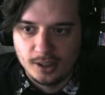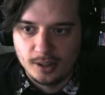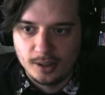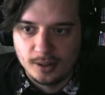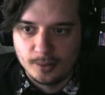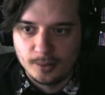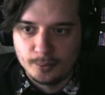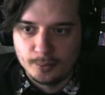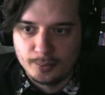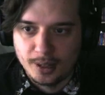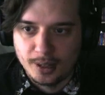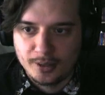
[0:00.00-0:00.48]

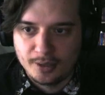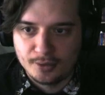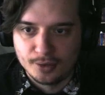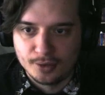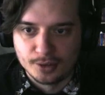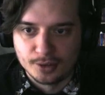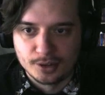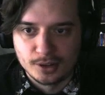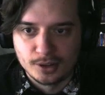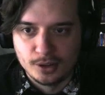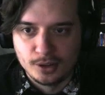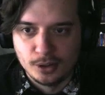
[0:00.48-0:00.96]
beveled
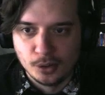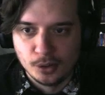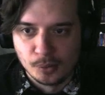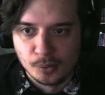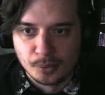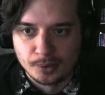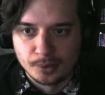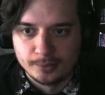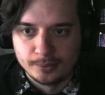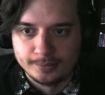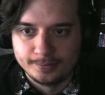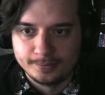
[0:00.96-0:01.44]
cube,
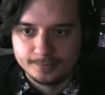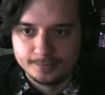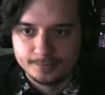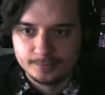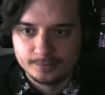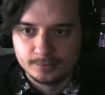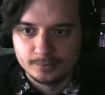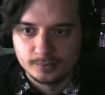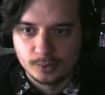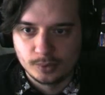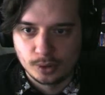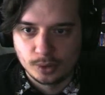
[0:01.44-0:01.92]

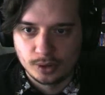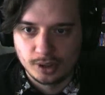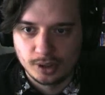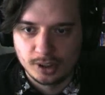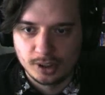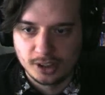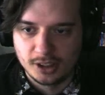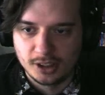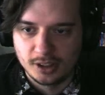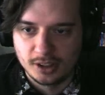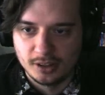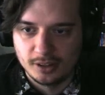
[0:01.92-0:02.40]
or like,
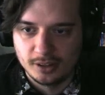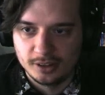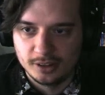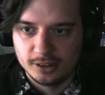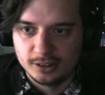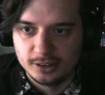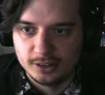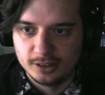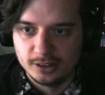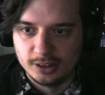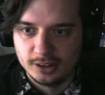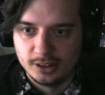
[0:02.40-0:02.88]
yeah,
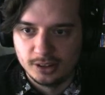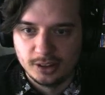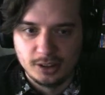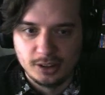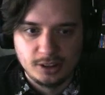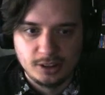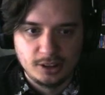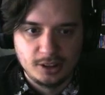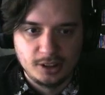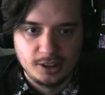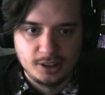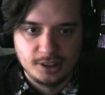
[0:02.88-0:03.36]

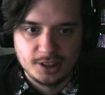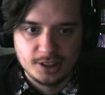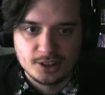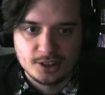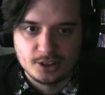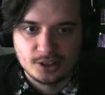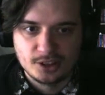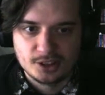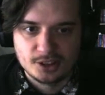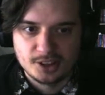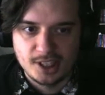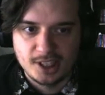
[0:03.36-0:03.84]
and then it's
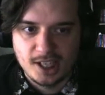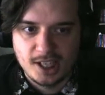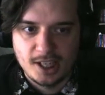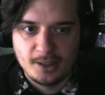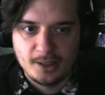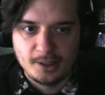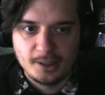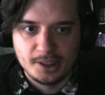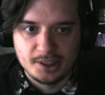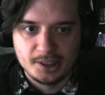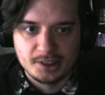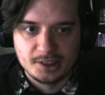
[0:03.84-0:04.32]
just
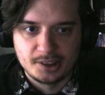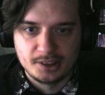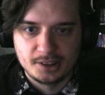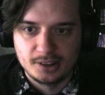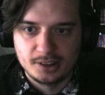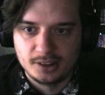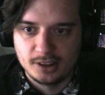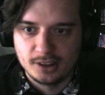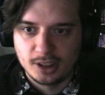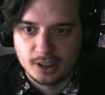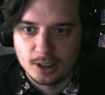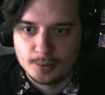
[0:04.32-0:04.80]
arrayed a
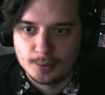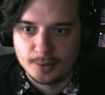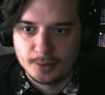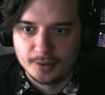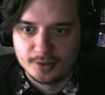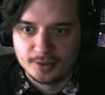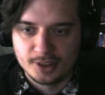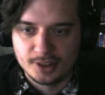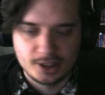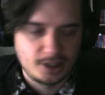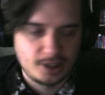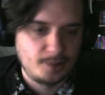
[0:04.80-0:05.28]
couple of
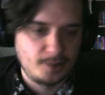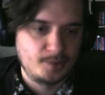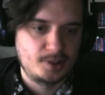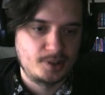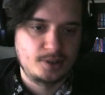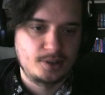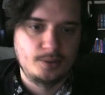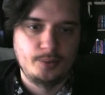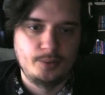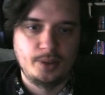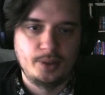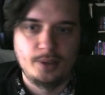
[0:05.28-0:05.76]
times
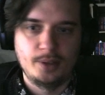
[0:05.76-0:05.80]
with a